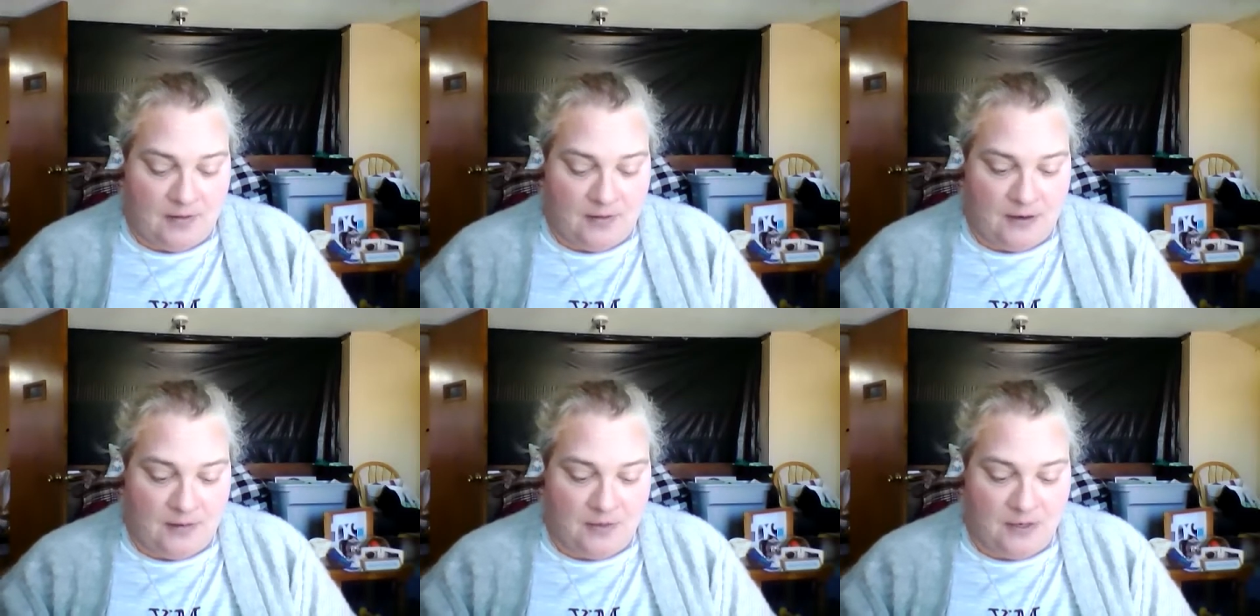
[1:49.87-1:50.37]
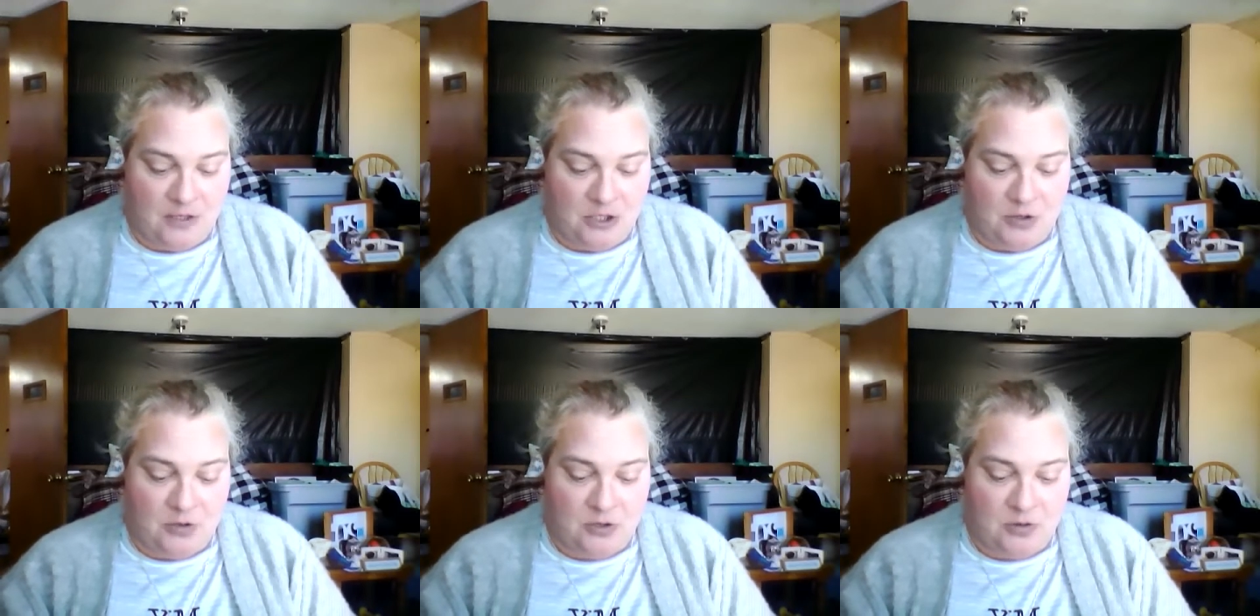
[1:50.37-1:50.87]
that I'm going to
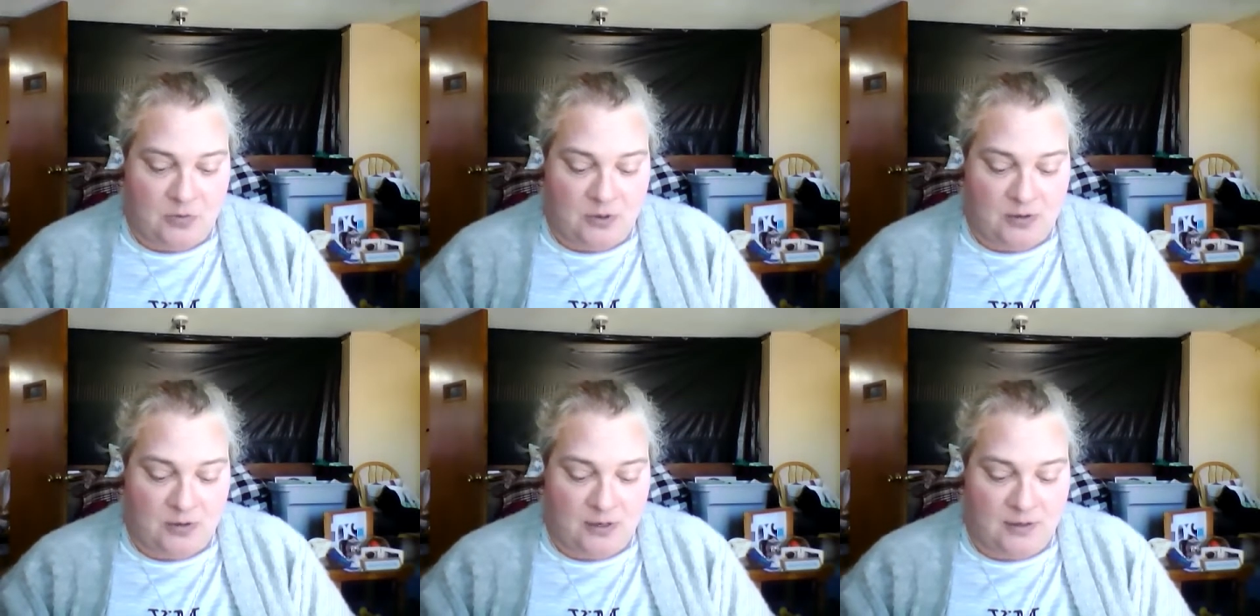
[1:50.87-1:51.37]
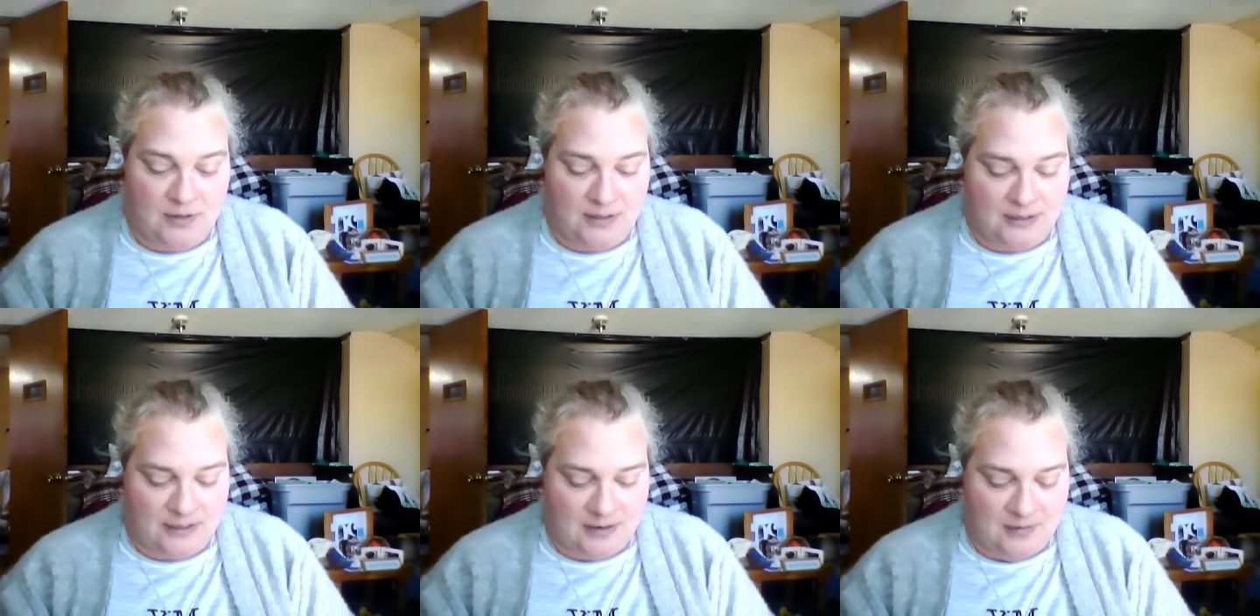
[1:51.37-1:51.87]
show you, and
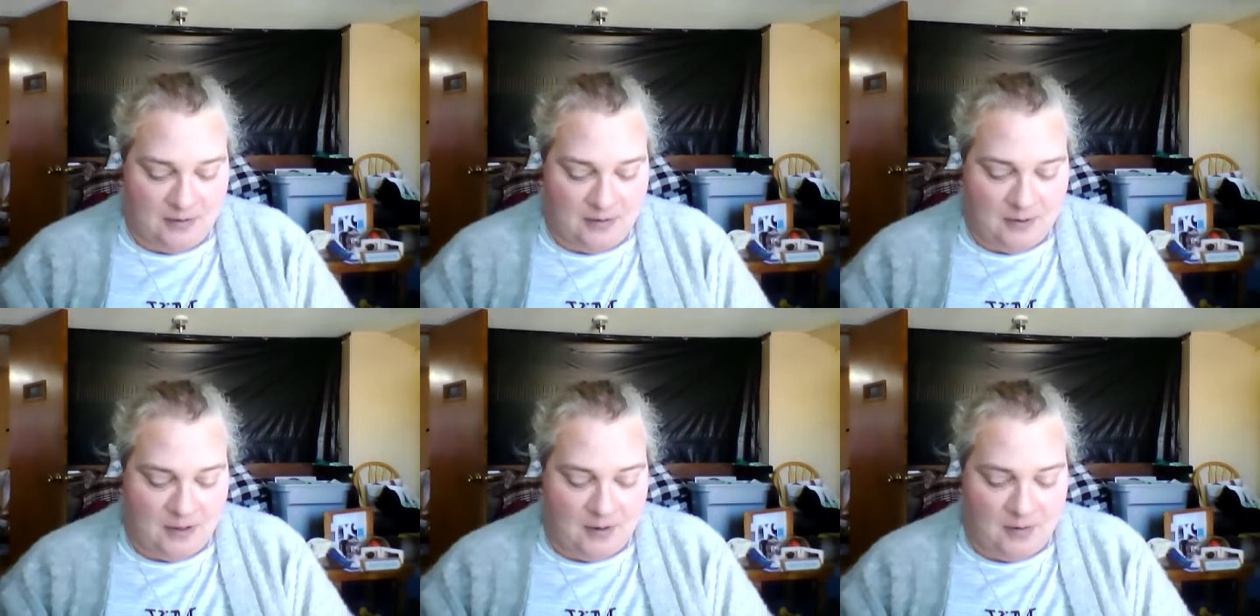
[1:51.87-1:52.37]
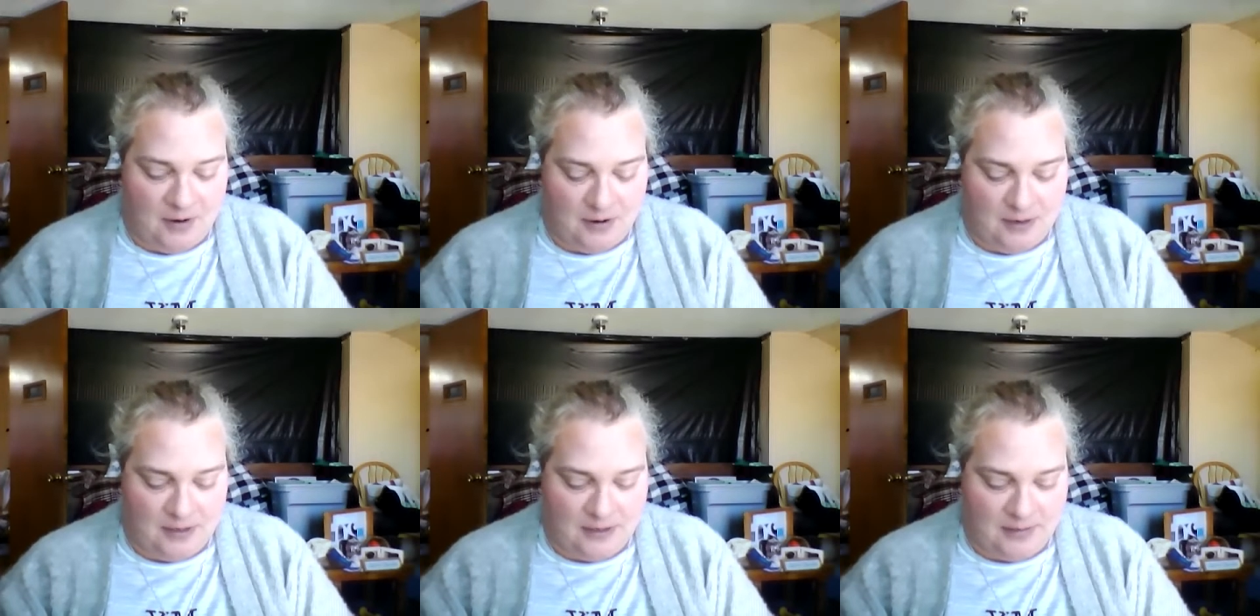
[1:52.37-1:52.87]
this is going to be really weird
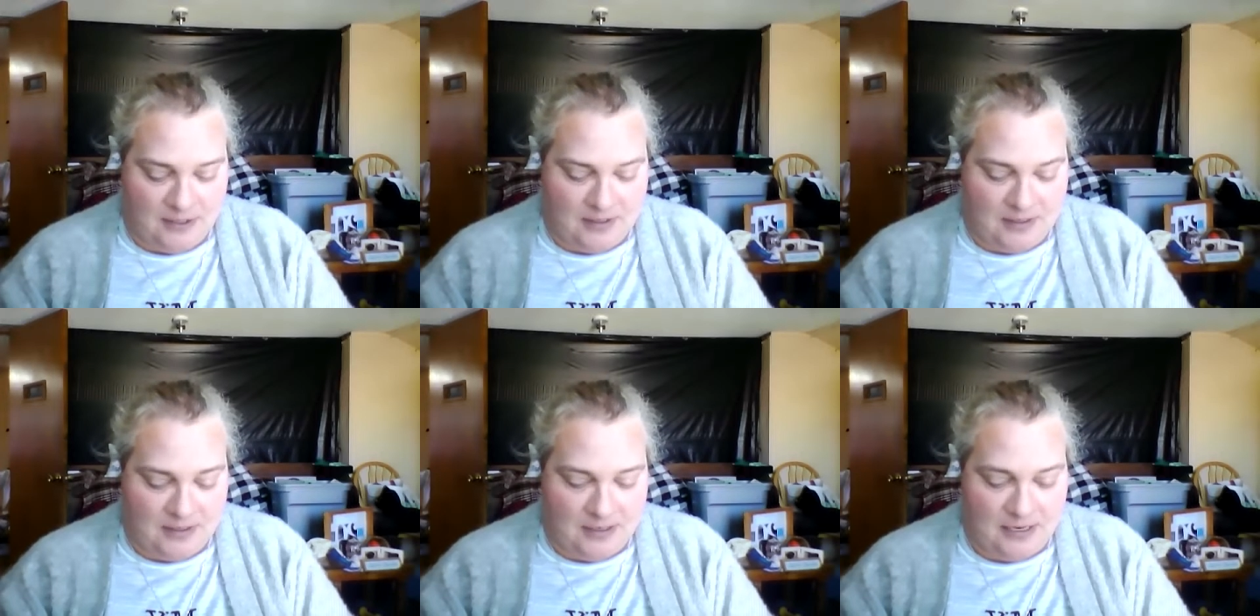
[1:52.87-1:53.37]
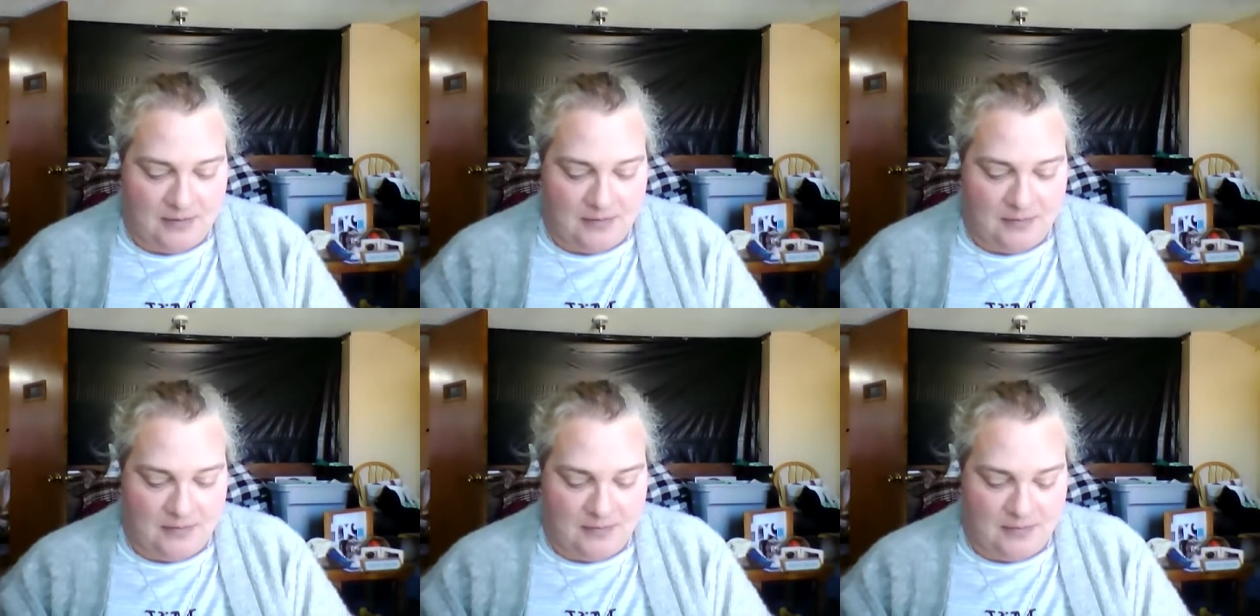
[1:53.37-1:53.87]
because I'm just going to keep
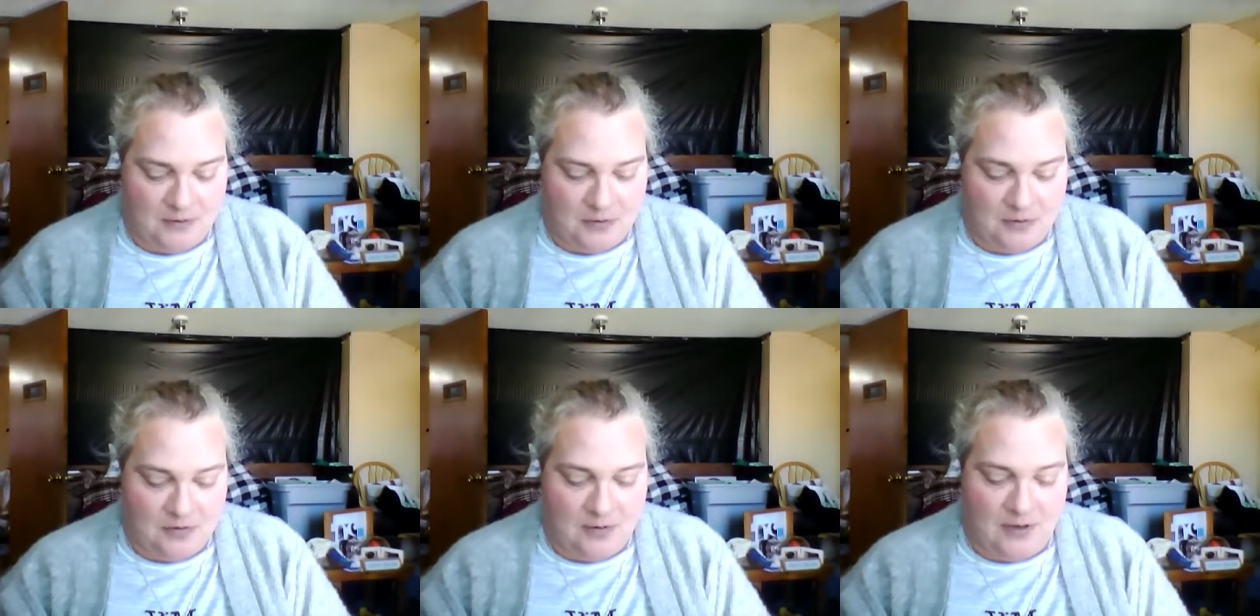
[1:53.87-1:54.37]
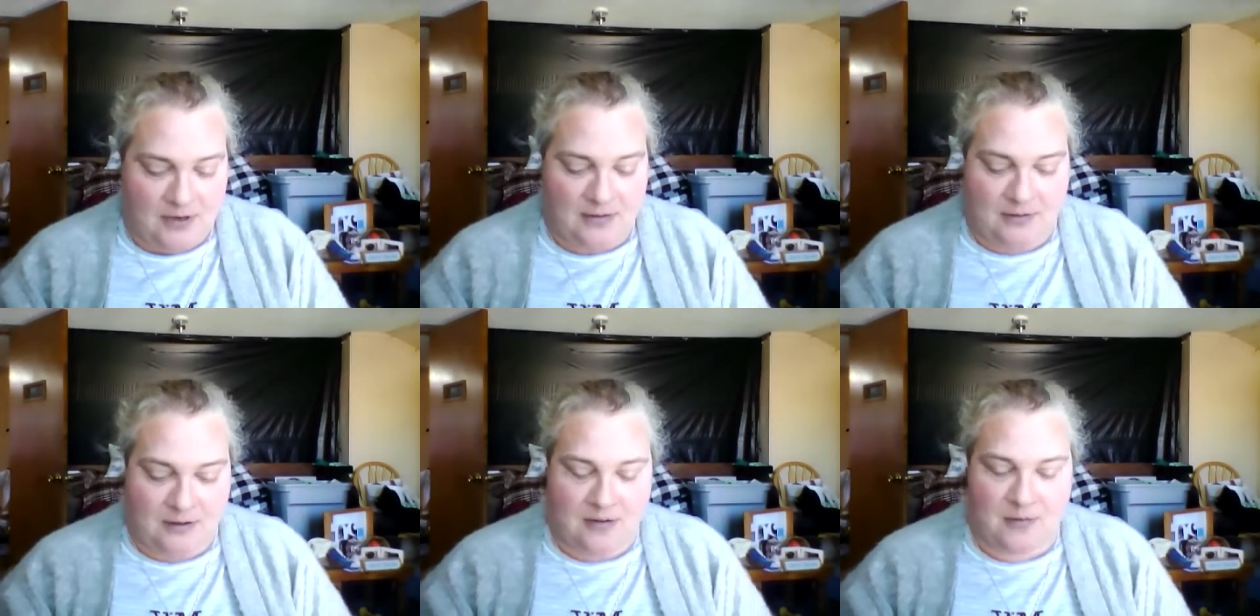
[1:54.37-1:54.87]
scrolling,